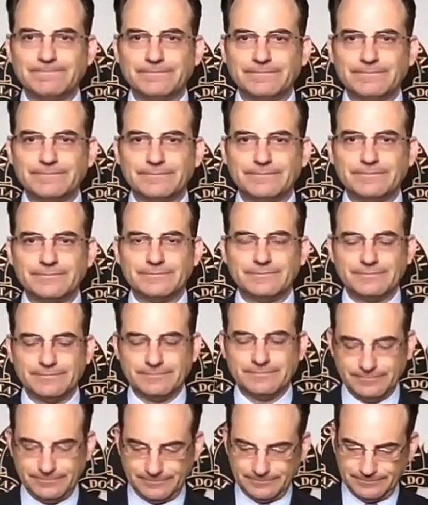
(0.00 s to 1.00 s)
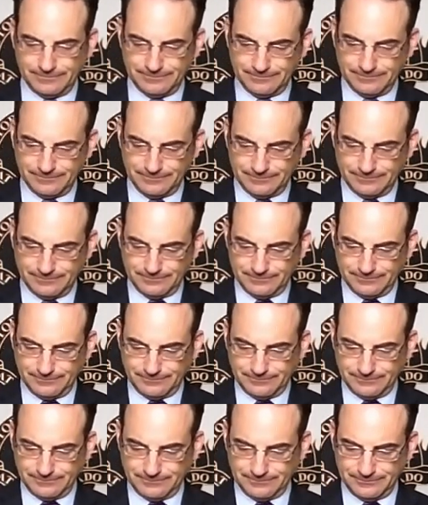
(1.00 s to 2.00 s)

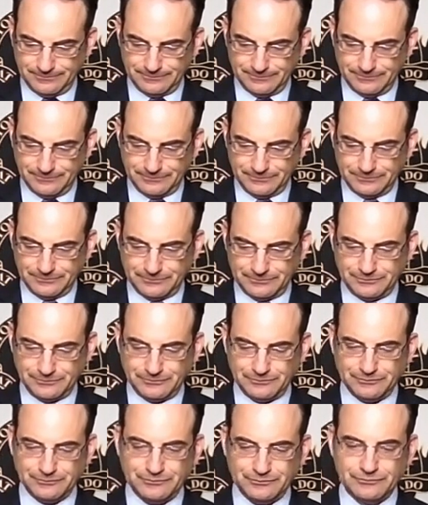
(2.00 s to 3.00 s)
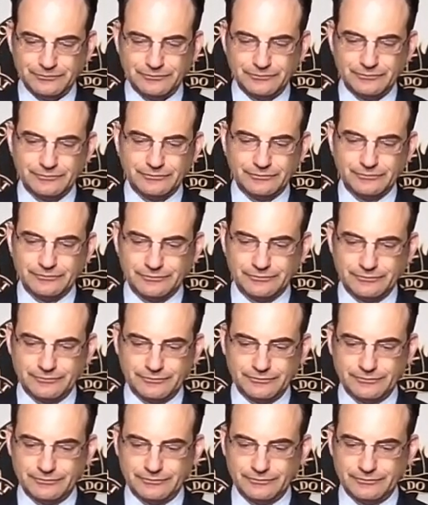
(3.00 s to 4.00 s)

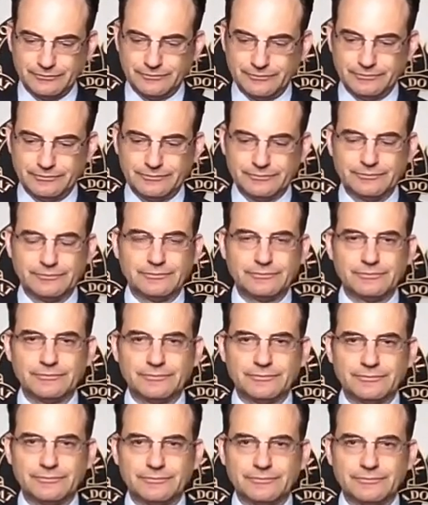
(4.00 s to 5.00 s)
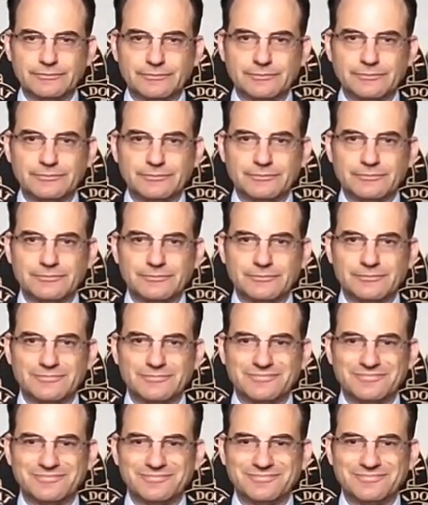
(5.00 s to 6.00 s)

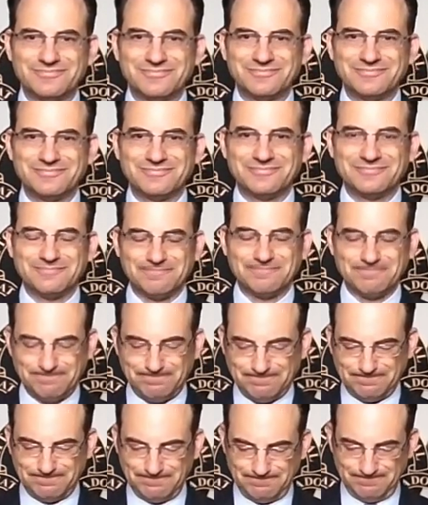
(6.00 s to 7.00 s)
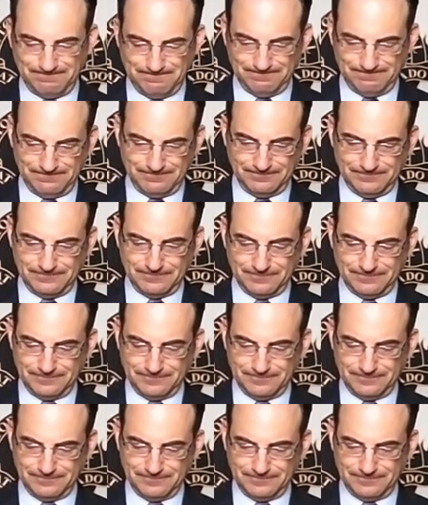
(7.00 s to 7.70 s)
(silence)